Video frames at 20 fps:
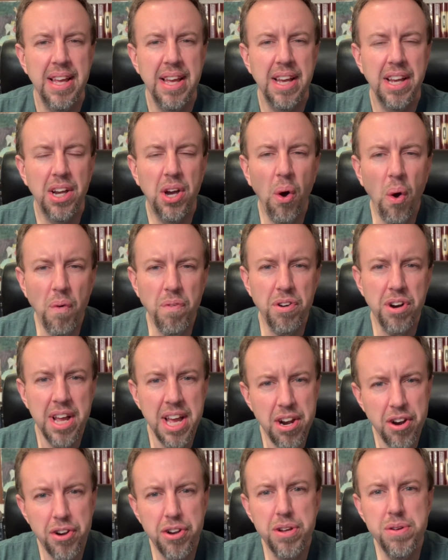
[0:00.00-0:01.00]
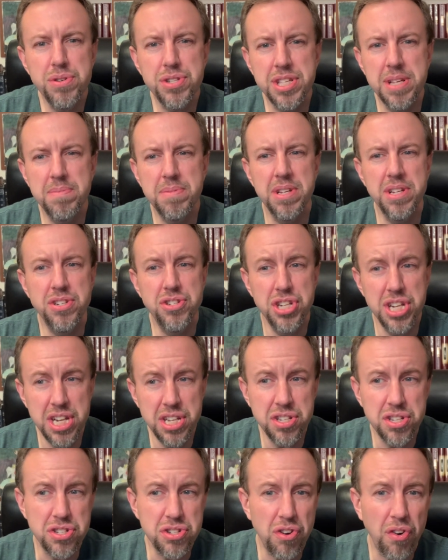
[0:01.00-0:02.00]
Go over and introduce them to
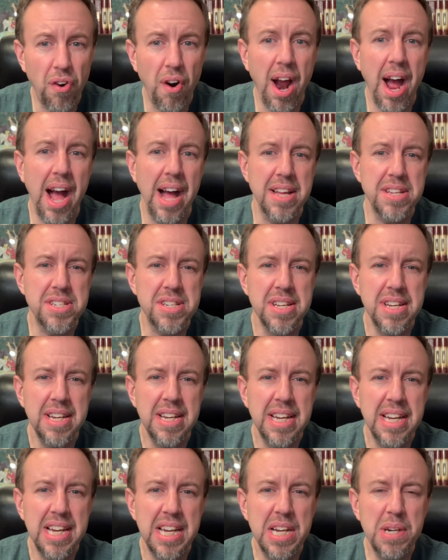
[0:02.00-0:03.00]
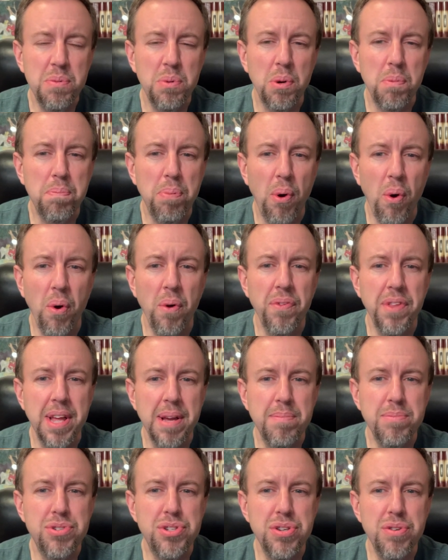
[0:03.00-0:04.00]
Jesus Christ, who will point
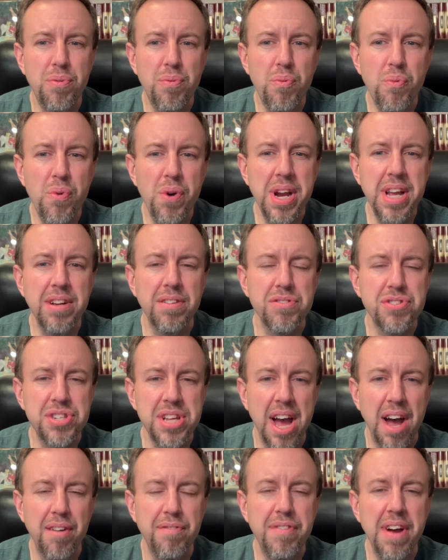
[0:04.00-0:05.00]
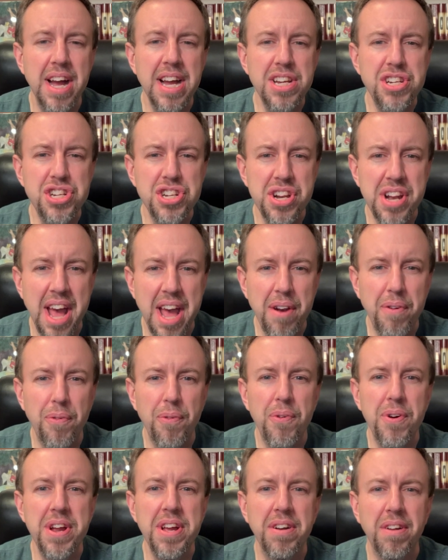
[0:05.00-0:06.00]
them to real salvation
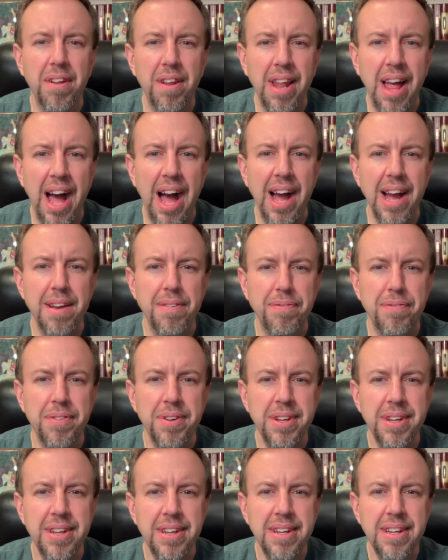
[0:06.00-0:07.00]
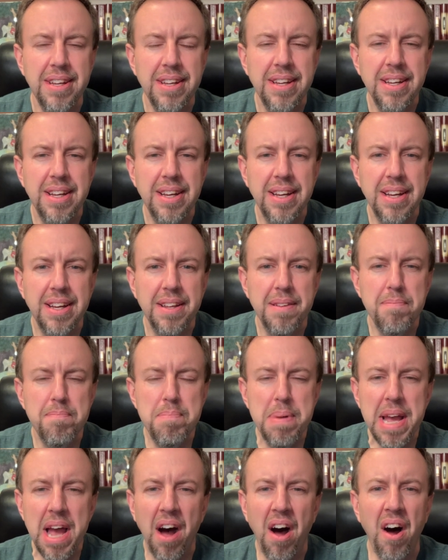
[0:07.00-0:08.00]
and real life,
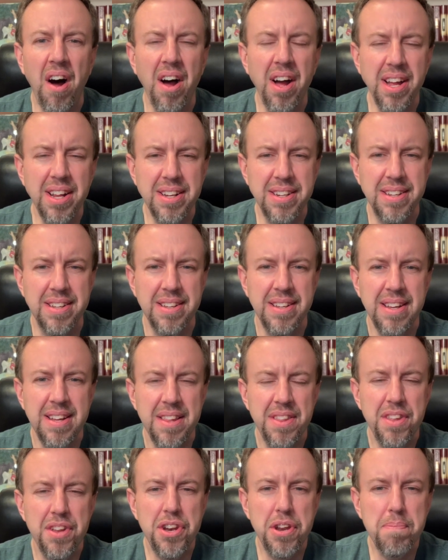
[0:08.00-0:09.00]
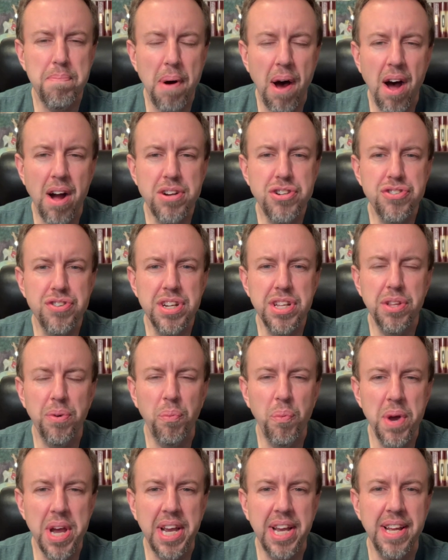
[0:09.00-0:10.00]
beyond the debauchery, the
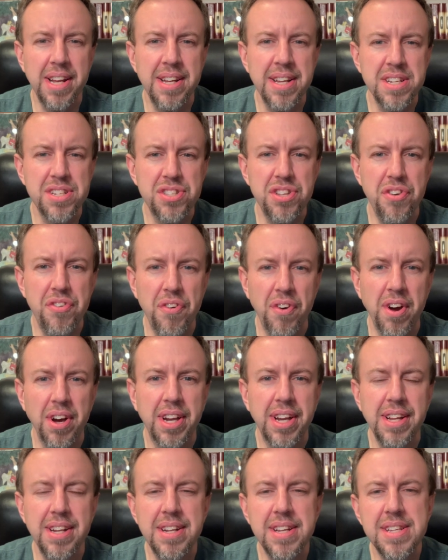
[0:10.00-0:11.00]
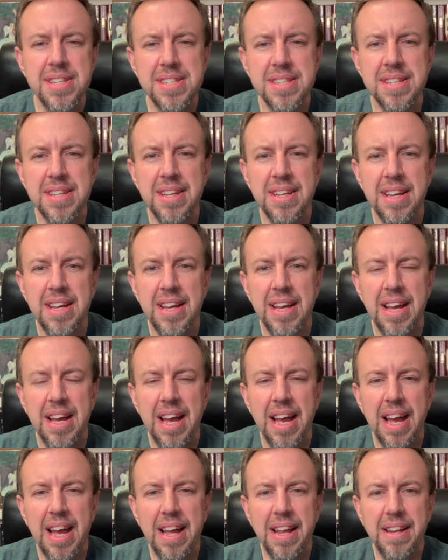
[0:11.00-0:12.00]
wickedness, the drunkenness,
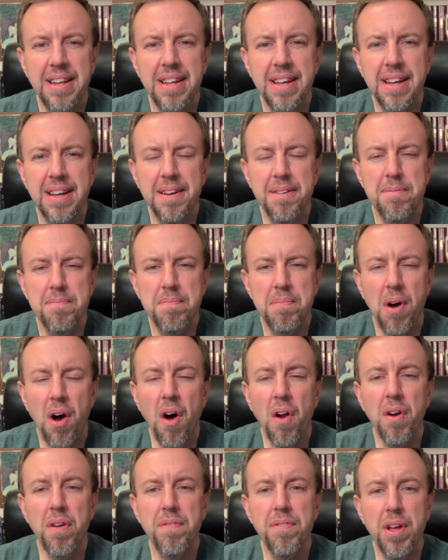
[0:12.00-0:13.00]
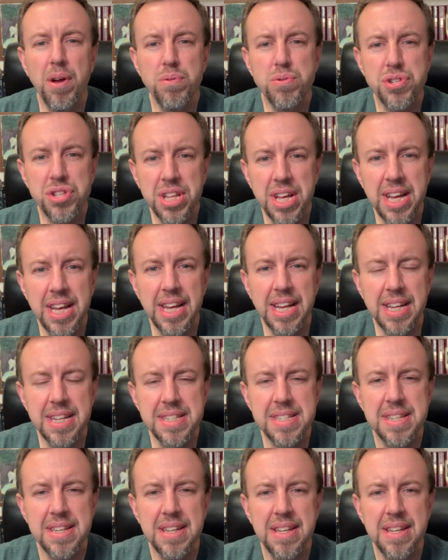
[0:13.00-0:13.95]
and all of those things,